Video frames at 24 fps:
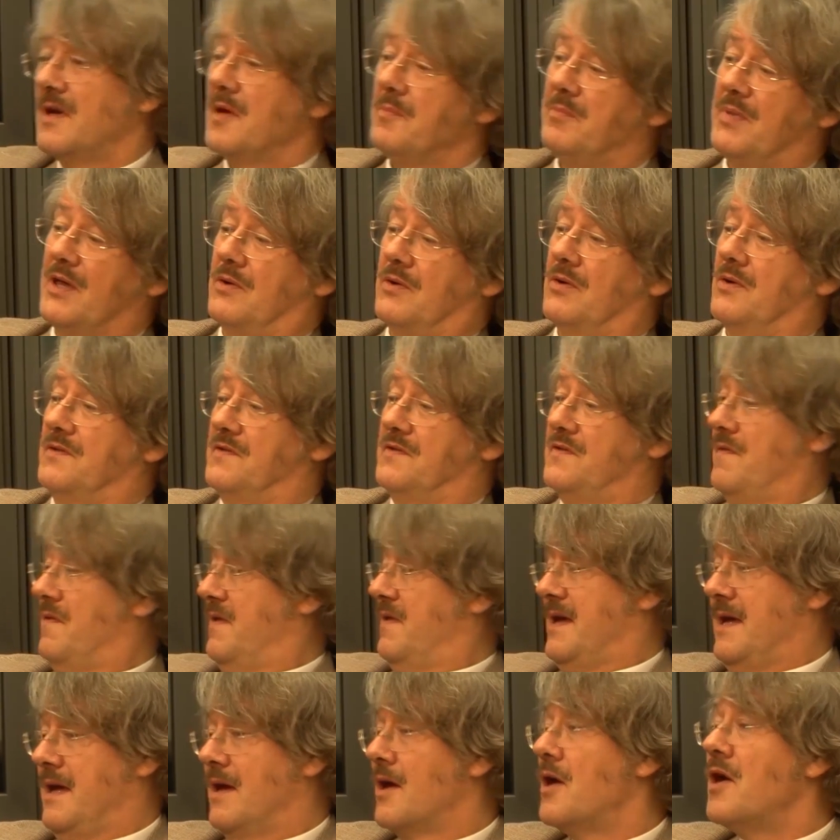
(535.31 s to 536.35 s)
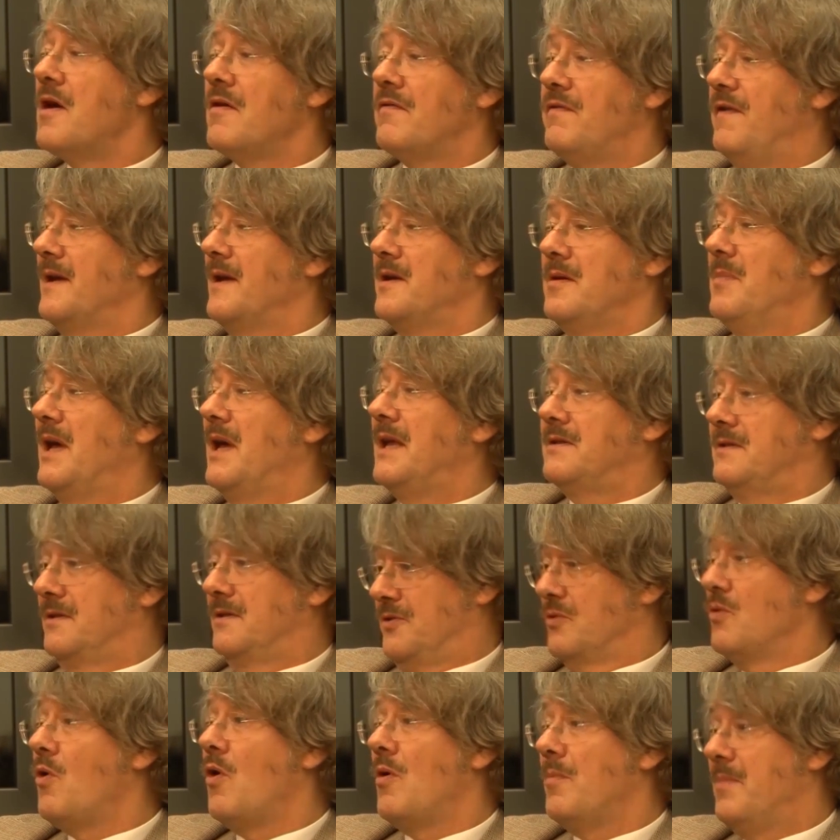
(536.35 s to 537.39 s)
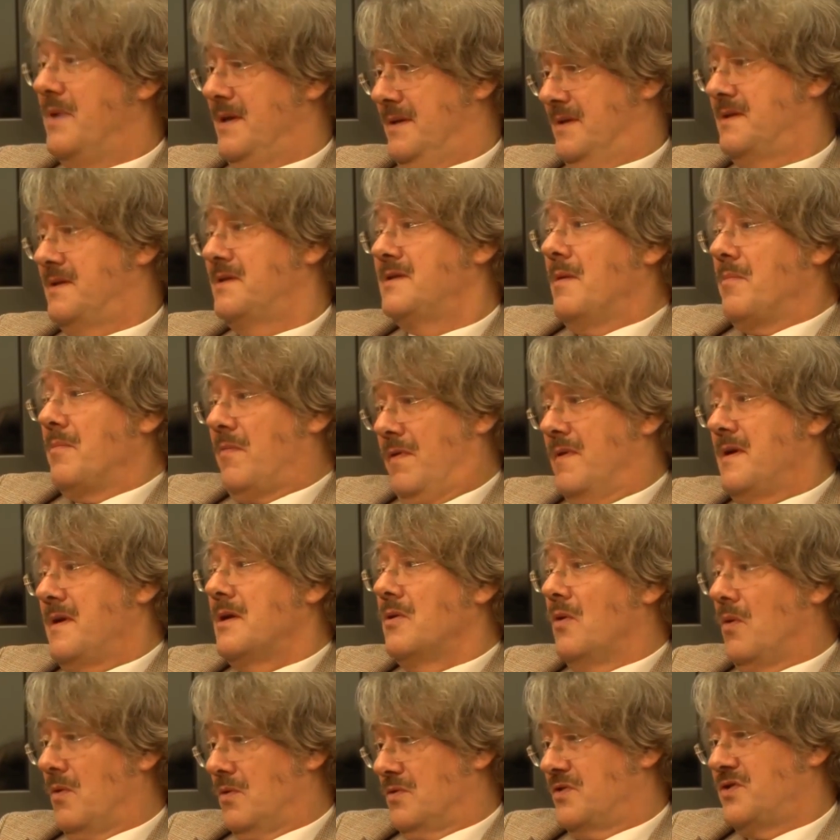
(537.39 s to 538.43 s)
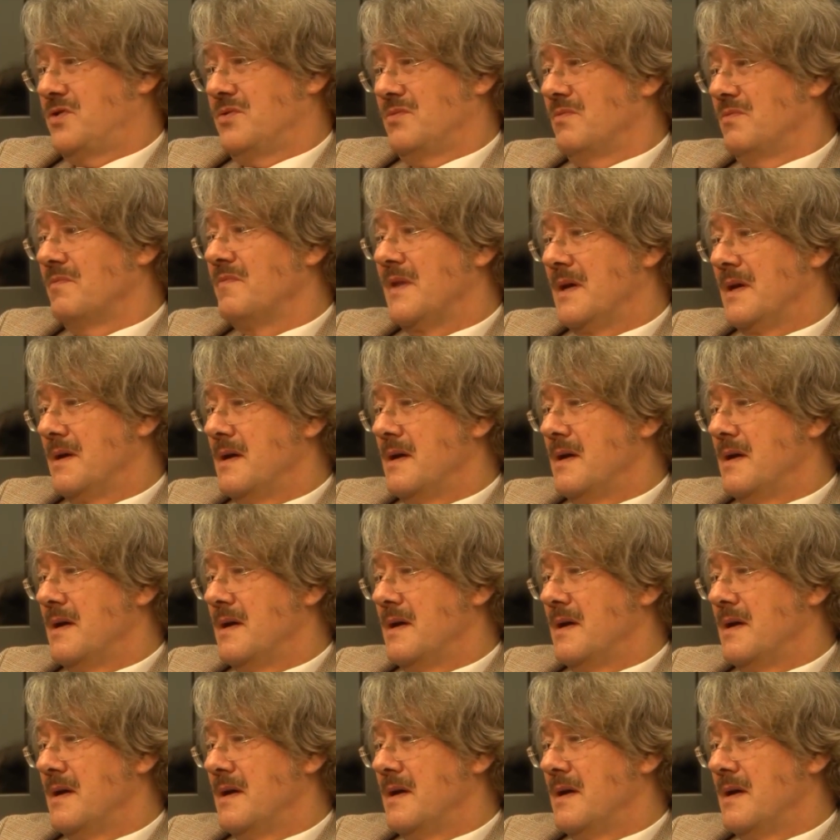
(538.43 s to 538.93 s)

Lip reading: because the fundamental norm is something also